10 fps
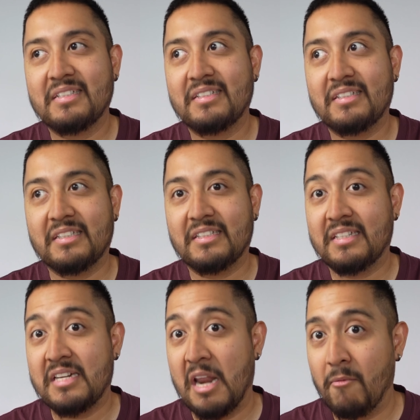since
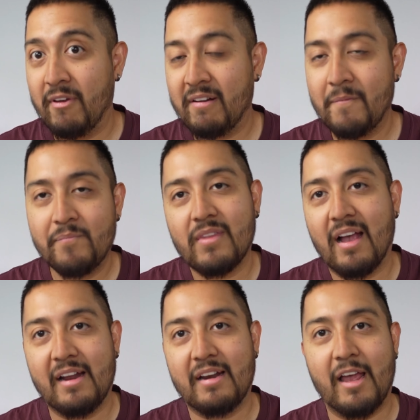never,
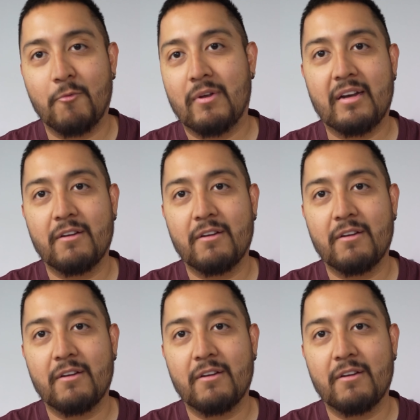and I will